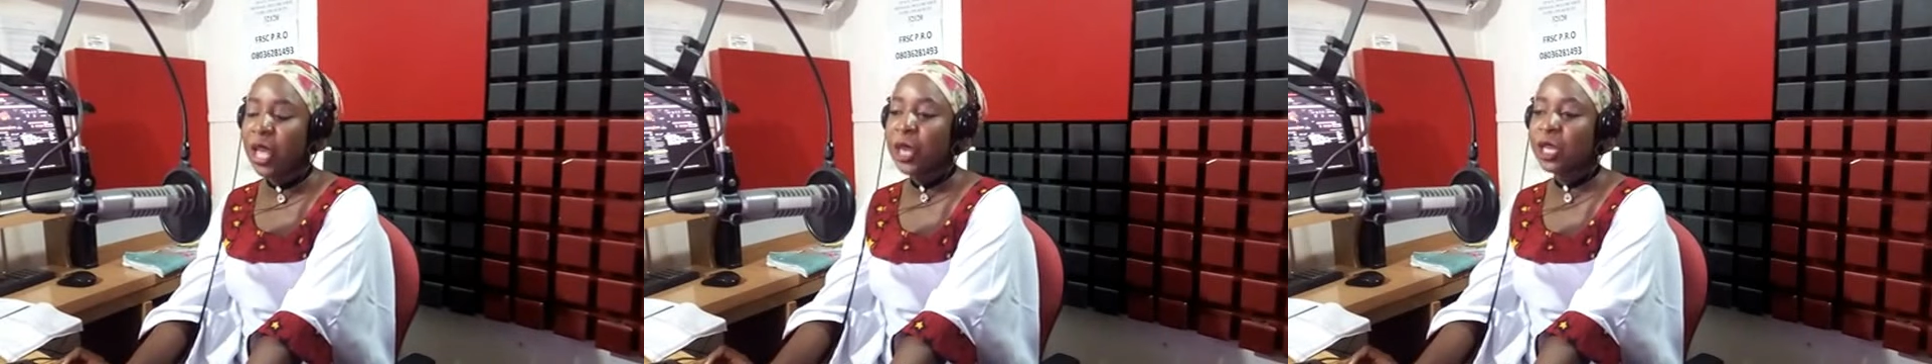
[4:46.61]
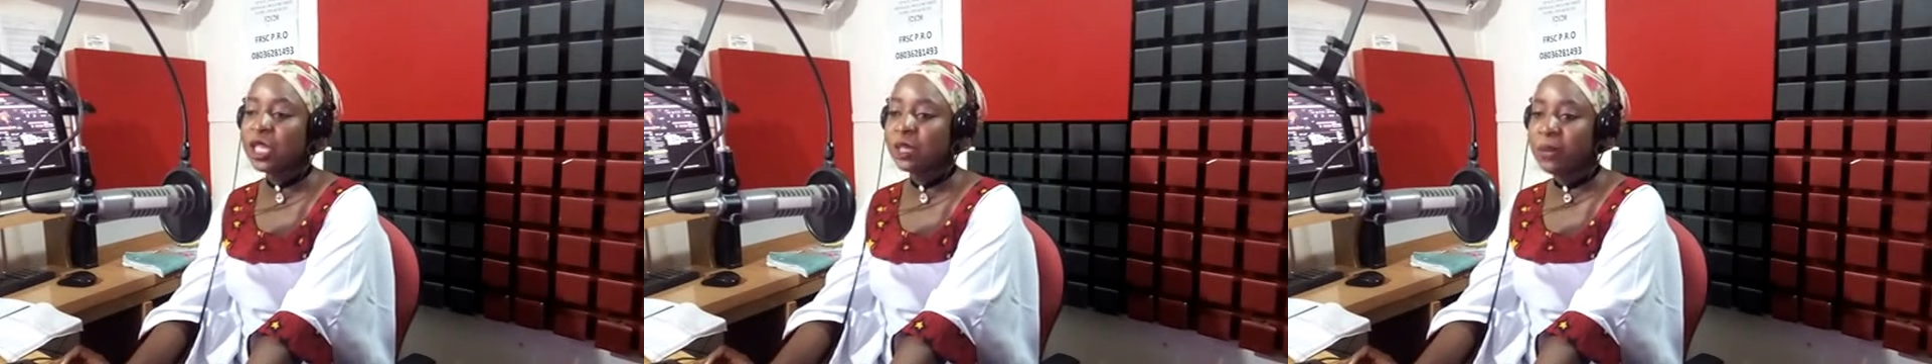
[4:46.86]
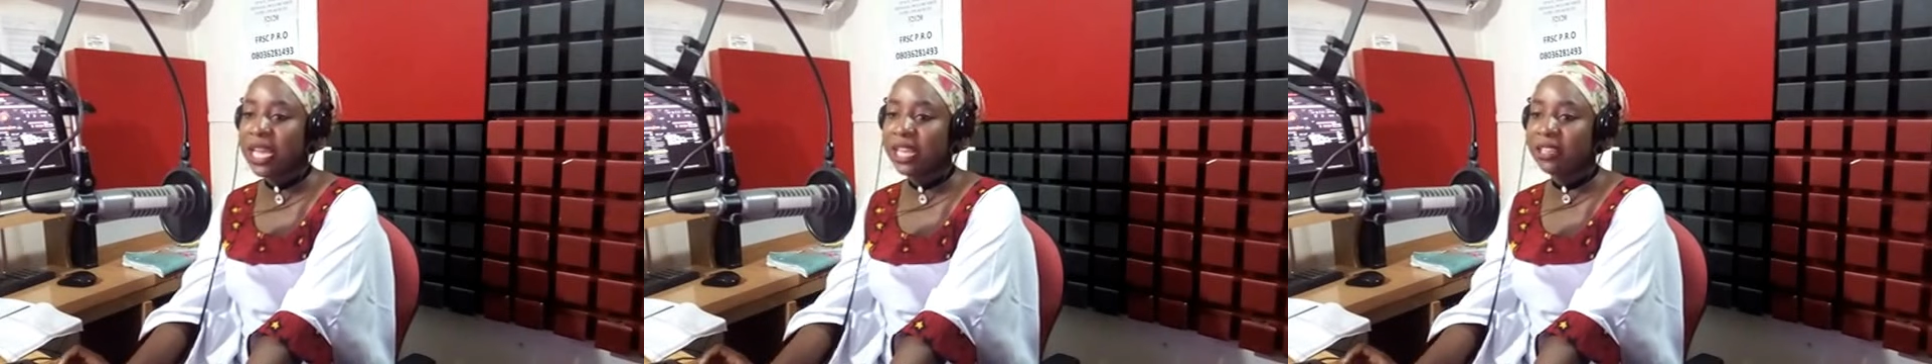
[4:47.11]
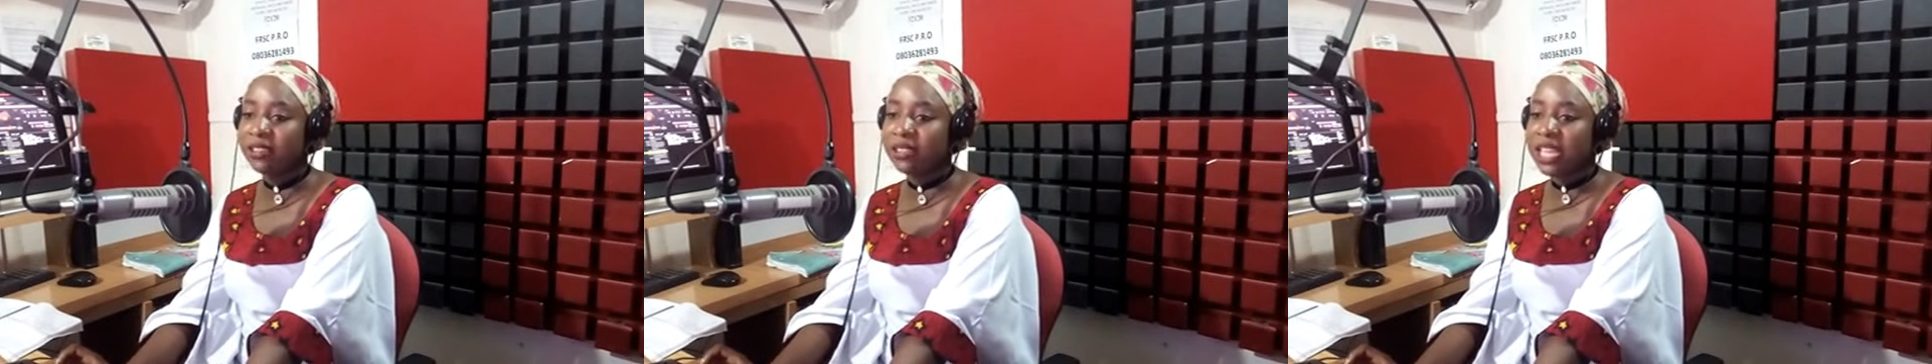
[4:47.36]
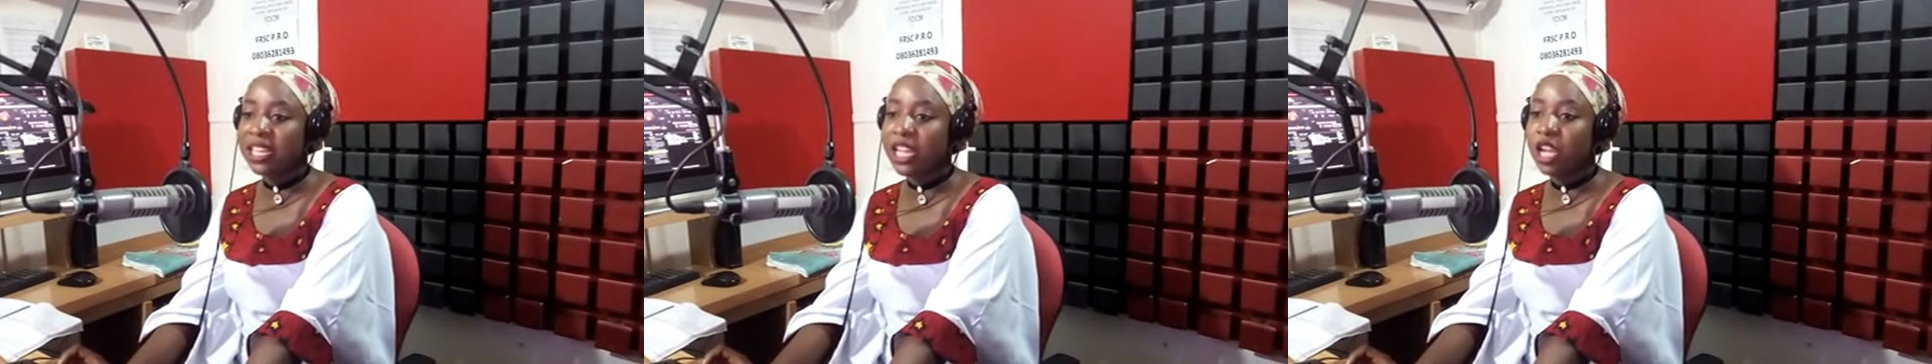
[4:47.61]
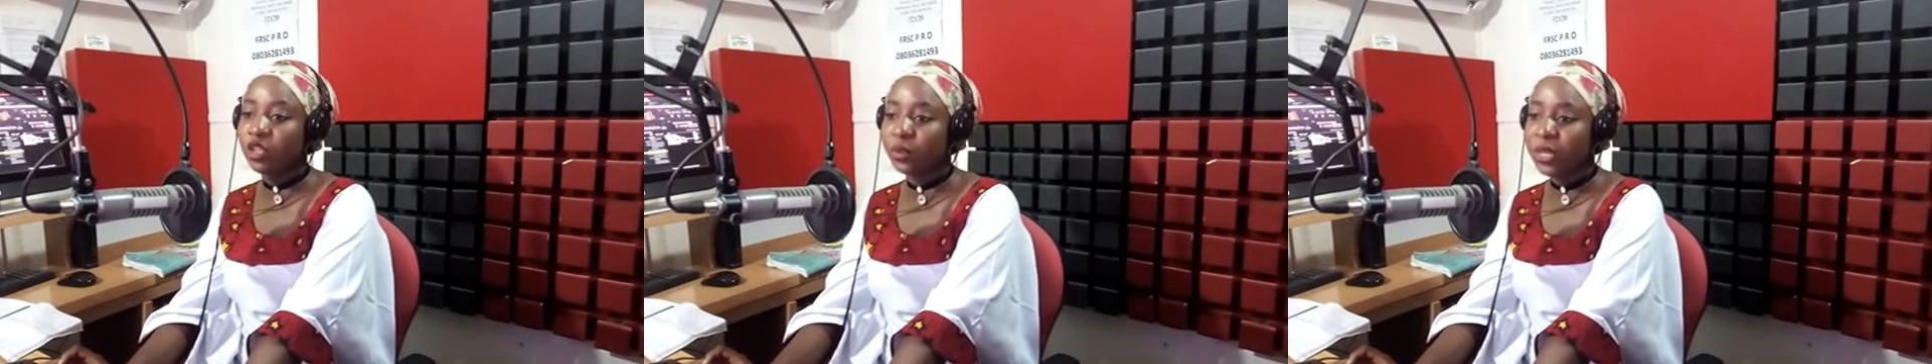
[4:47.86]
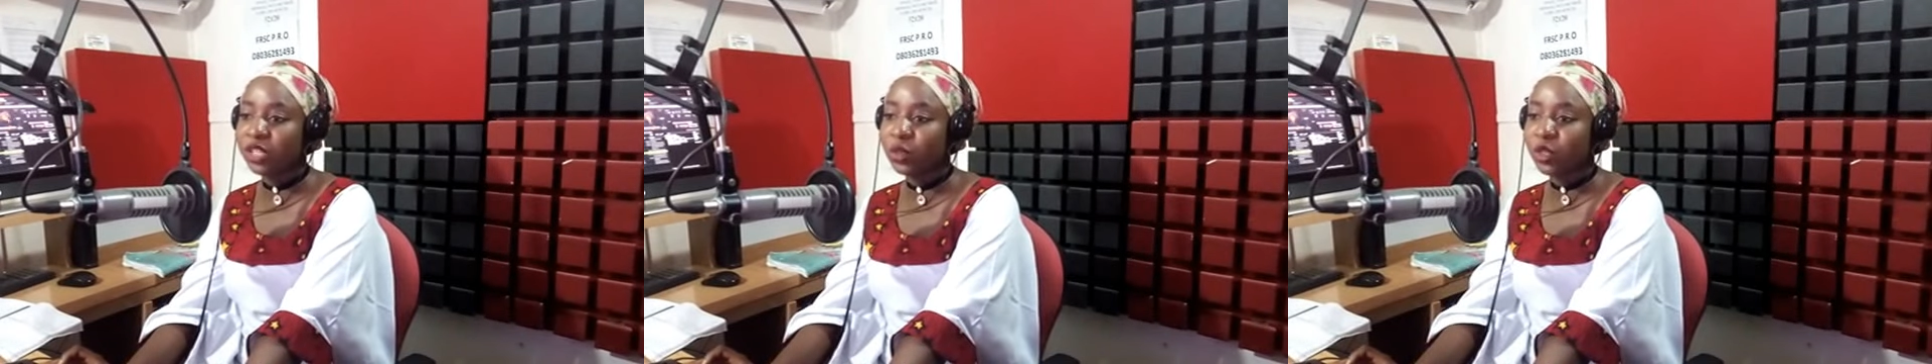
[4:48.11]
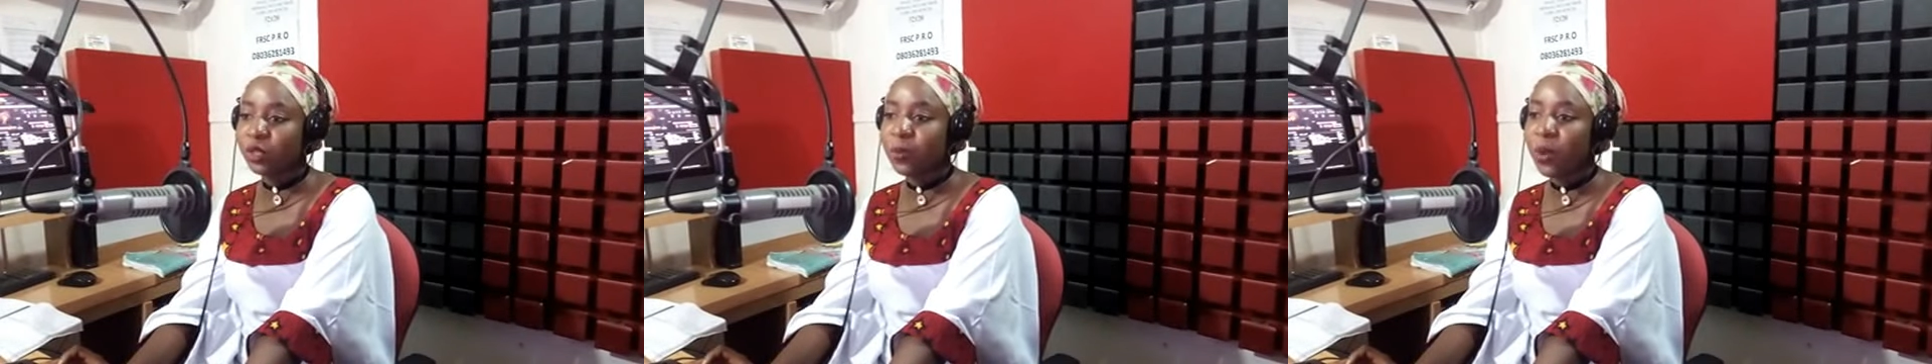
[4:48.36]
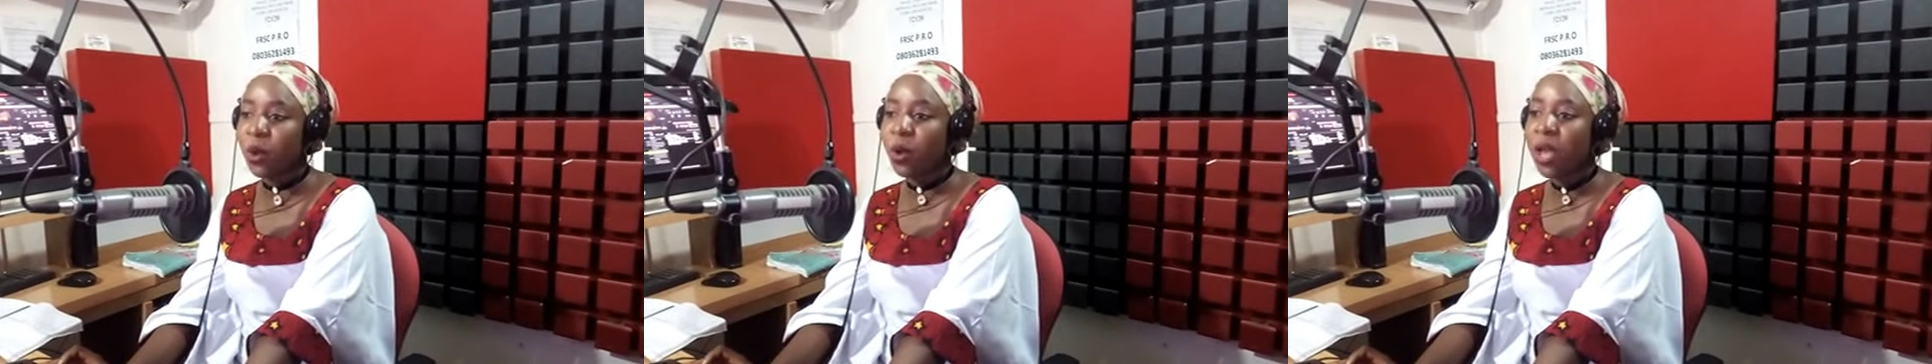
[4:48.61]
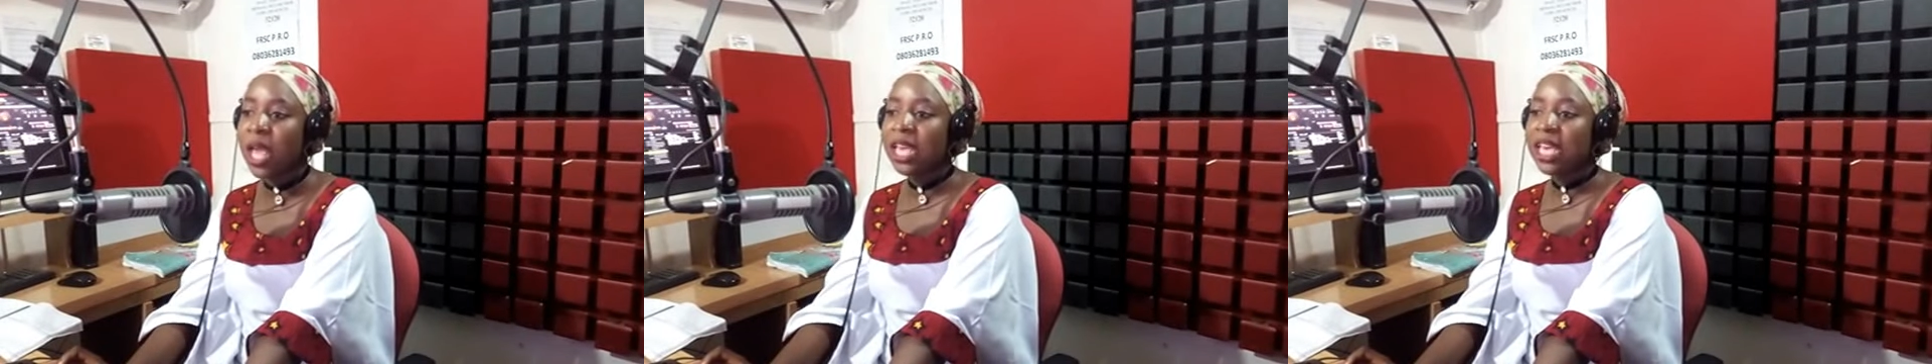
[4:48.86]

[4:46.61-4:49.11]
explains that they agreed to explore